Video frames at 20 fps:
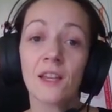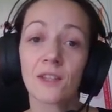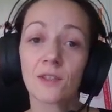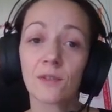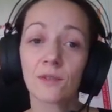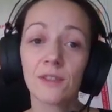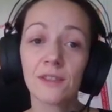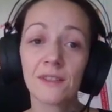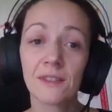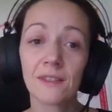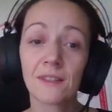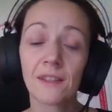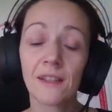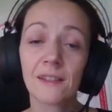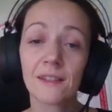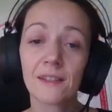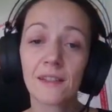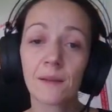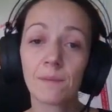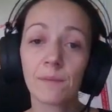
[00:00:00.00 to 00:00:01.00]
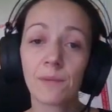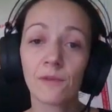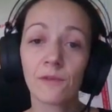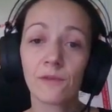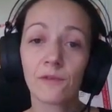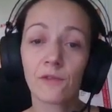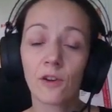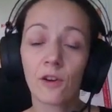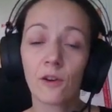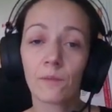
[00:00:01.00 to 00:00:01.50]
So this is the
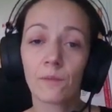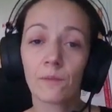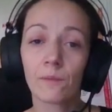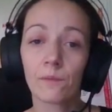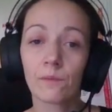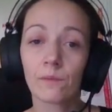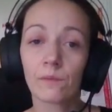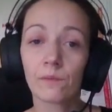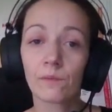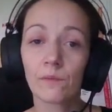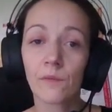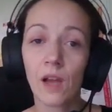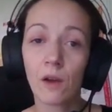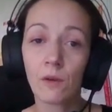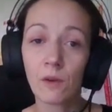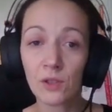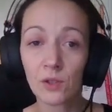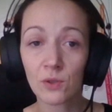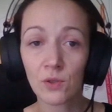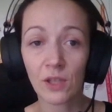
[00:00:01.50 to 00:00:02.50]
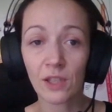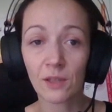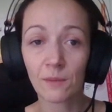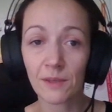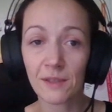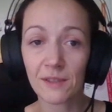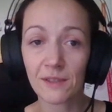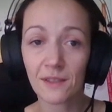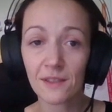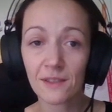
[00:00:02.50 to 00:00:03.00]
example from our
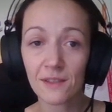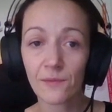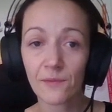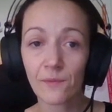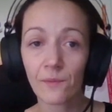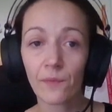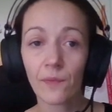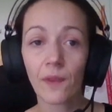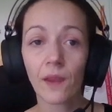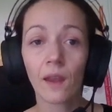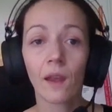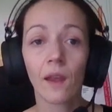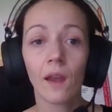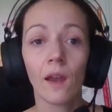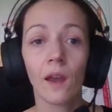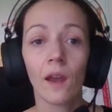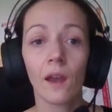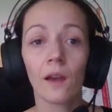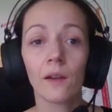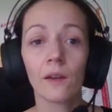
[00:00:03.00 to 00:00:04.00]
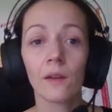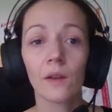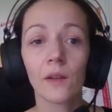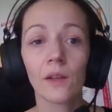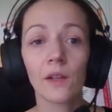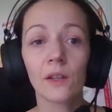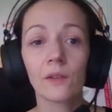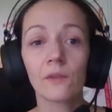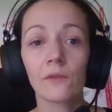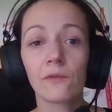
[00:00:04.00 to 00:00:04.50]
training business.
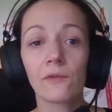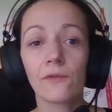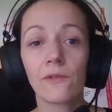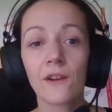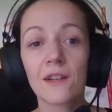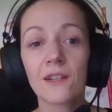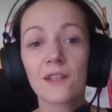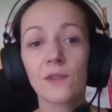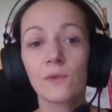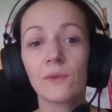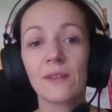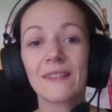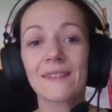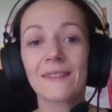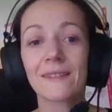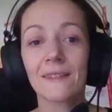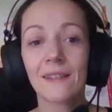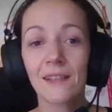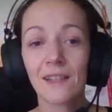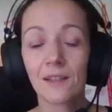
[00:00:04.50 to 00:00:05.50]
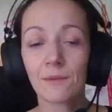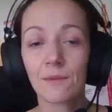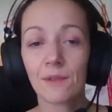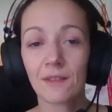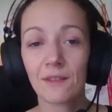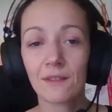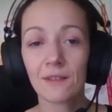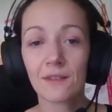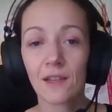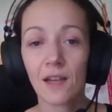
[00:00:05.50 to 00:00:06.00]
First, we
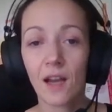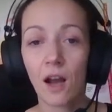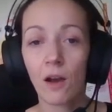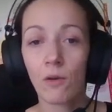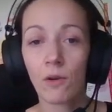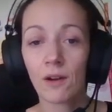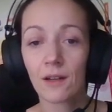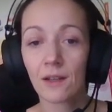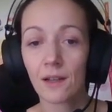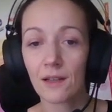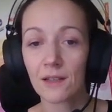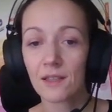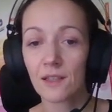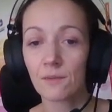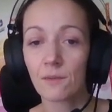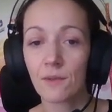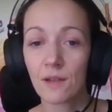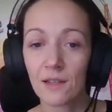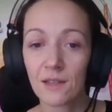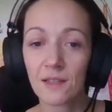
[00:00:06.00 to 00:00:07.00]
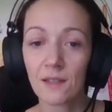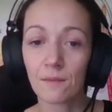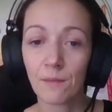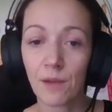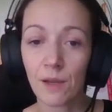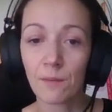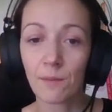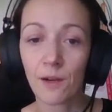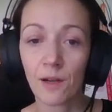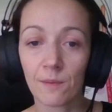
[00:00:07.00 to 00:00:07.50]
segment our customers
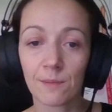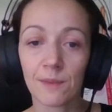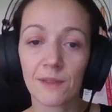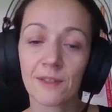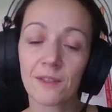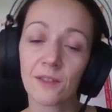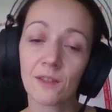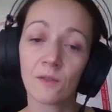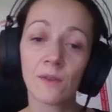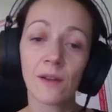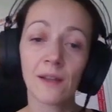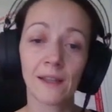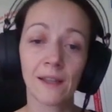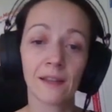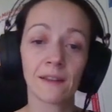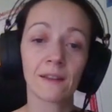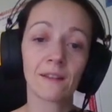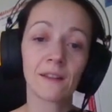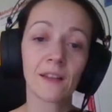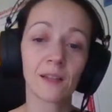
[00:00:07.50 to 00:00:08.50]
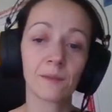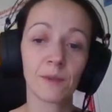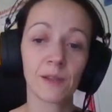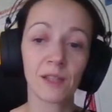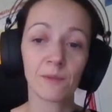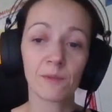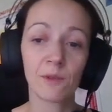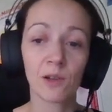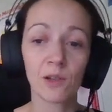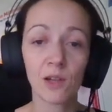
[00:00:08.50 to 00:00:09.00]
by purpose. So again, not by
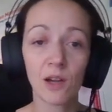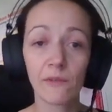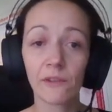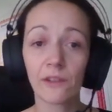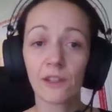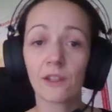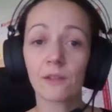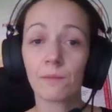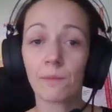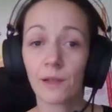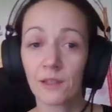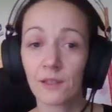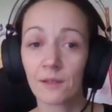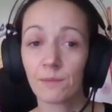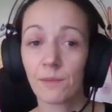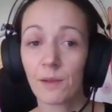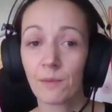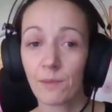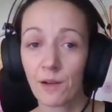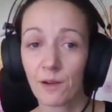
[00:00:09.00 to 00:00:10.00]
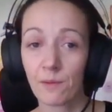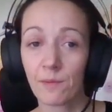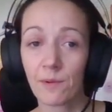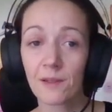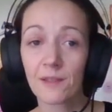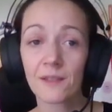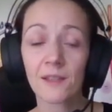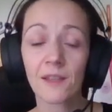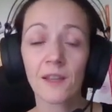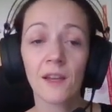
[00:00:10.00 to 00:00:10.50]
demographic, but by
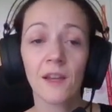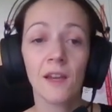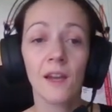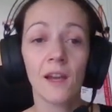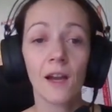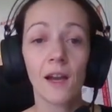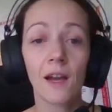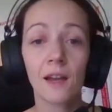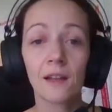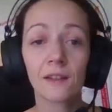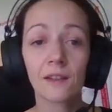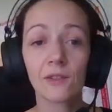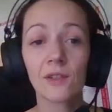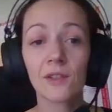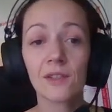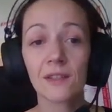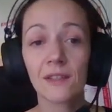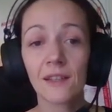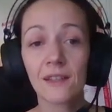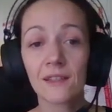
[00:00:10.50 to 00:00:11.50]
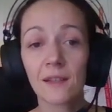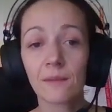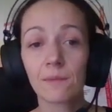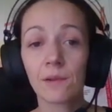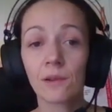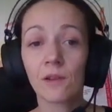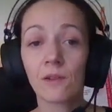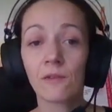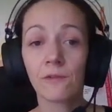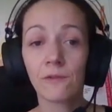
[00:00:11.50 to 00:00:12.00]
purpose. And here's the
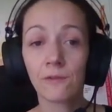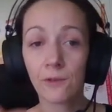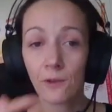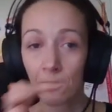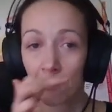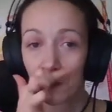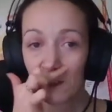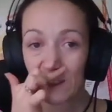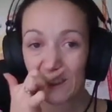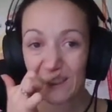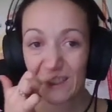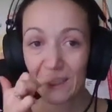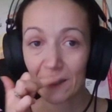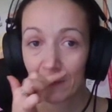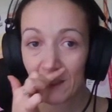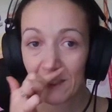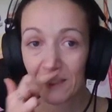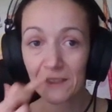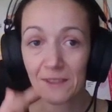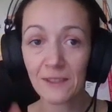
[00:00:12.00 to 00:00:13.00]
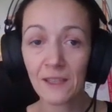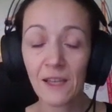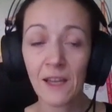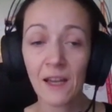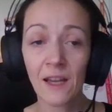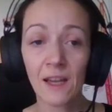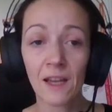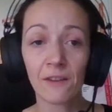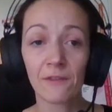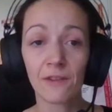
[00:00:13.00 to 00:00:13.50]
example of 4 segments.
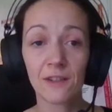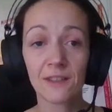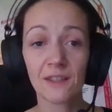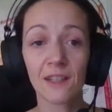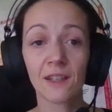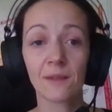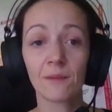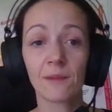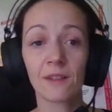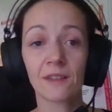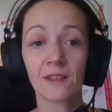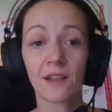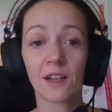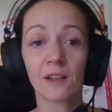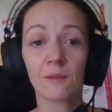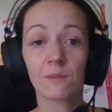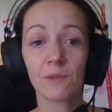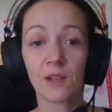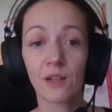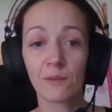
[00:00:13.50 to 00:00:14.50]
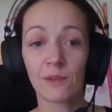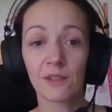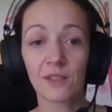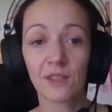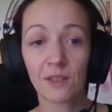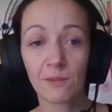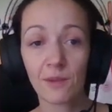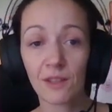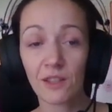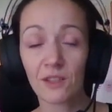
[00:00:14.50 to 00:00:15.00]
First segment are
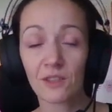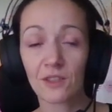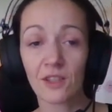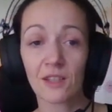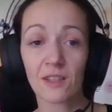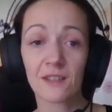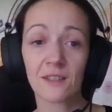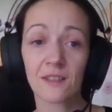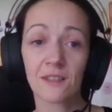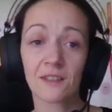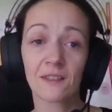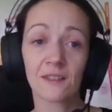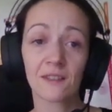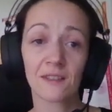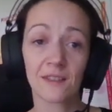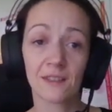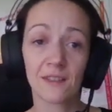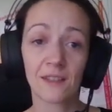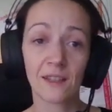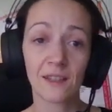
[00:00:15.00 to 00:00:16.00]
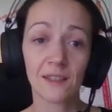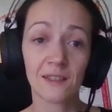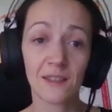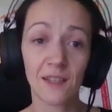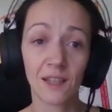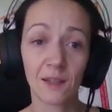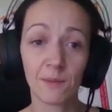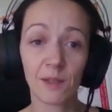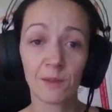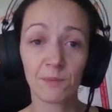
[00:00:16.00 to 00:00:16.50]
pragmatic managers. Second
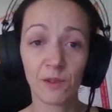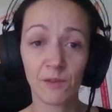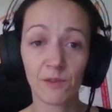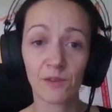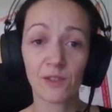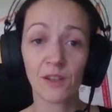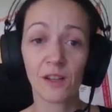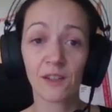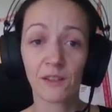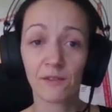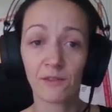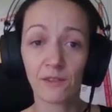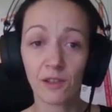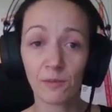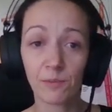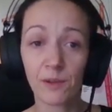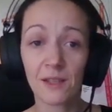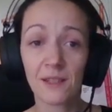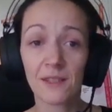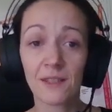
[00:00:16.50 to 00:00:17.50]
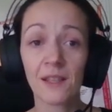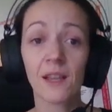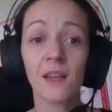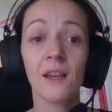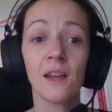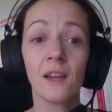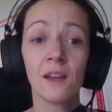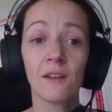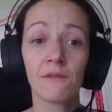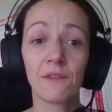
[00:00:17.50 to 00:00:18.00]
segment, professional developers.
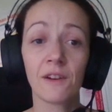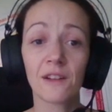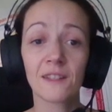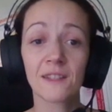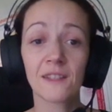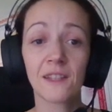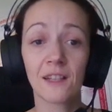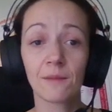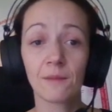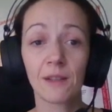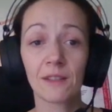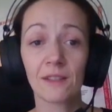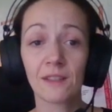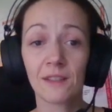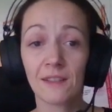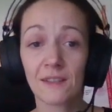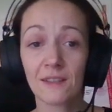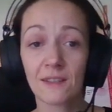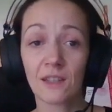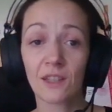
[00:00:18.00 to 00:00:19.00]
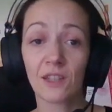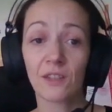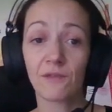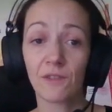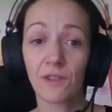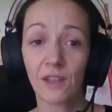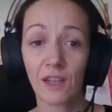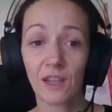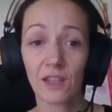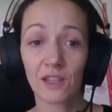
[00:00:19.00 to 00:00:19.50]
Third segment is
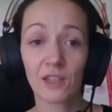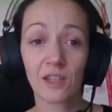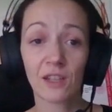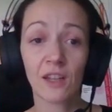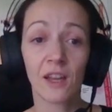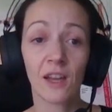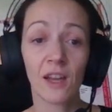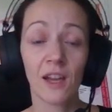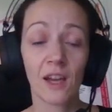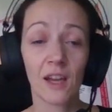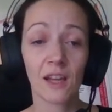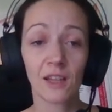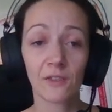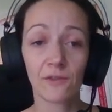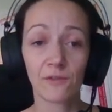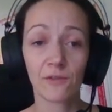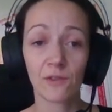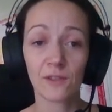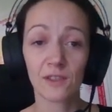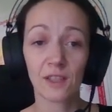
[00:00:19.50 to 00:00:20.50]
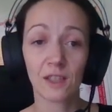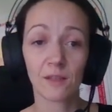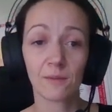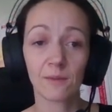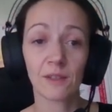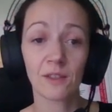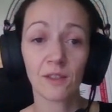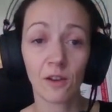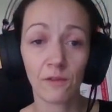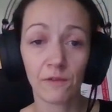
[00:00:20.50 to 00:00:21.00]
certification. And fourth
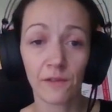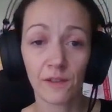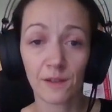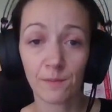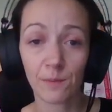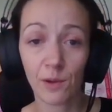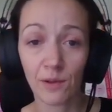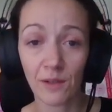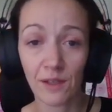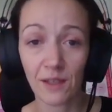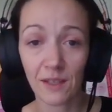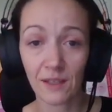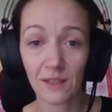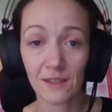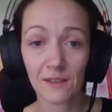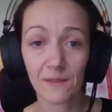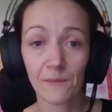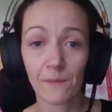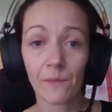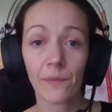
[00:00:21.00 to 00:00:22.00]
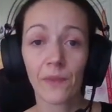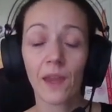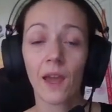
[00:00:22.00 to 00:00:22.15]
segment, office politics.